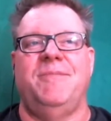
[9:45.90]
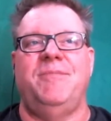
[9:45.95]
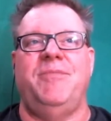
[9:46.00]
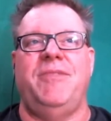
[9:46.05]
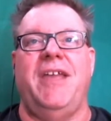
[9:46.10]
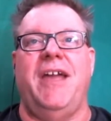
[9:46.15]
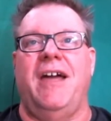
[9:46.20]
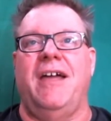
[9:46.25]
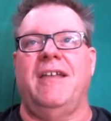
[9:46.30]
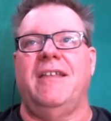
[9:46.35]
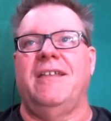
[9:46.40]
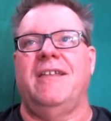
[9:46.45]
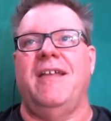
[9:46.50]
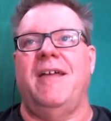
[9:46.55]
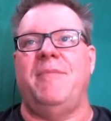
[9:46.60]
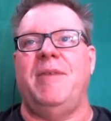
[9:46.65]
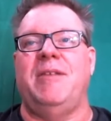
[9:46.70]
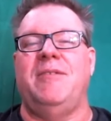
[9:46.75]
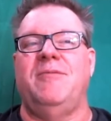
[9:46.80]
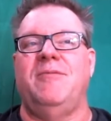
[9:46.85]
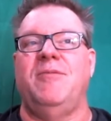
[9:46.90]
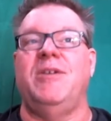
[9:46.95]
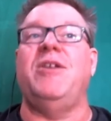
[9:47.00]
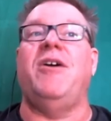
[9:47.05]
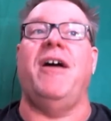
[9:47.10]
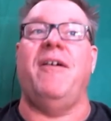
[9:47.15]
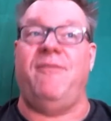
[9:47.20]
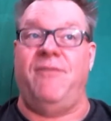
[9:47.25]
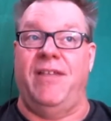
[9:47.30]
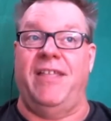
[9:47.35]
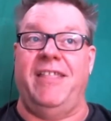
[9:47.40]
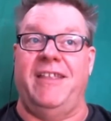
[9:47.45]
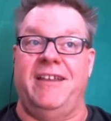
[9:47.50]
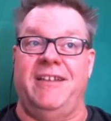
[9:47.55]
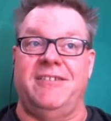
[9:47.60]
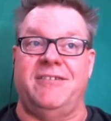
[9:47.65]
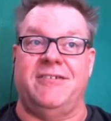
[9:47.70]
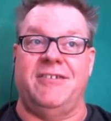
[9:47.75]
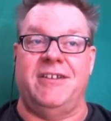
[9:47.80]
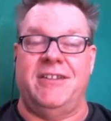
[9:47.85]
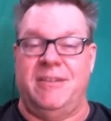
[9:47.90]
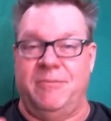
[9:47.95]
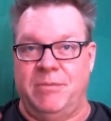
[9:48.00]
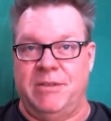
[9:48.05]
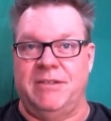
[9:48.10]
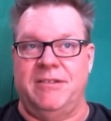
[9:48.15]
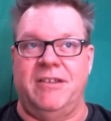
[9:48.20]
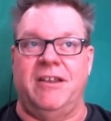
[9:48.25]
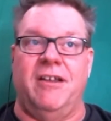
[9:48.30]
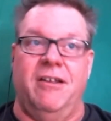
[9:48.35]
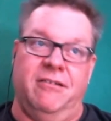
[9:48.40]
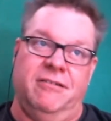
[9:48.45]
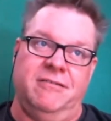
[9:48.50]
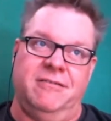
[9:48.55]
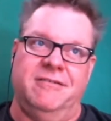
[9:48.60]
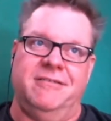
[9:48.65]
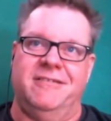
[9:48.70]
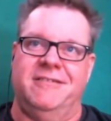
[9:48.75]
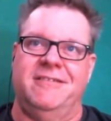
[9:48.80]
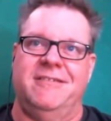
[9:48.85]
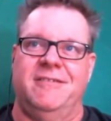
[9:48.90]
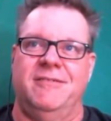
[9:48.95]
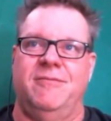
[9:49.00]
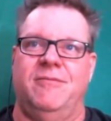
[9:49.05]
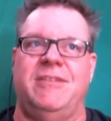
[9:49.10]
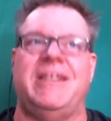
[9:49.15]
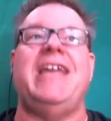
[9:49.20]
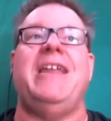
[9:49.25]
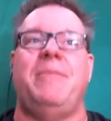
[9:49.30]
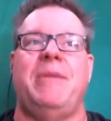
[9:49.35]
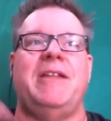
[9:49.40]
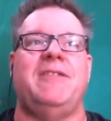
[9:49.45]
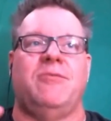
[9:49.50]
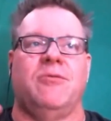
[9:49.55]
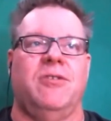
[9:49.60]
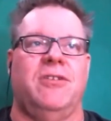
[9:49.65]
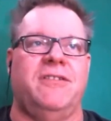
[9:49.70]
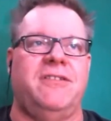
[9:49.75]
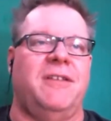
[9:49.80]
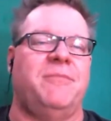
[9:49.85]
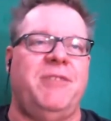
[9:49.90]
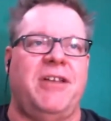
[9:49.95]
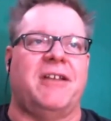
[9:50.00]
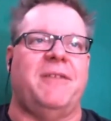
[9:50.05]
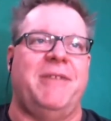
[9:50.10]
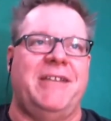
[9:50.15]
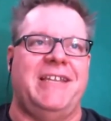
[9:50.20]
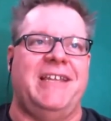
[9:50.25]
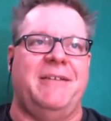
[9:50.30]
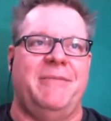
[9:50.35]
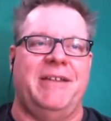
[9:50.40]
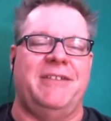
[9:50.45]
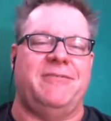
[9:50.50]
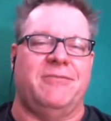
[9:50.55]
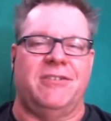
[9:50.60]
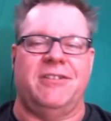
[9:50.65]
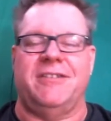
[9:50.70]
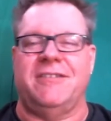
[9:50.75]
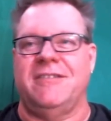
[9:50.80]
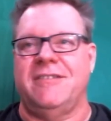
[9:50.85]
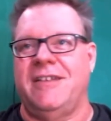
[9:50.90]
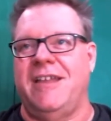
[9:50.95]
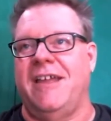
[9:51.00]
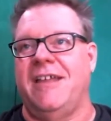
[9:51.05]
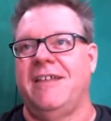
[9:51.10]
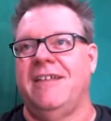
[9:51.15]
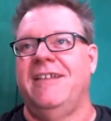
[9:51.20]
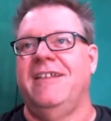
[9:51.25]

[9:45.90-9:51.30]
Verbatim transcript: Yeah. I mean, we don't have felonies or anything, but you know, right. Database rules. I'm talking about database rules. Yeah.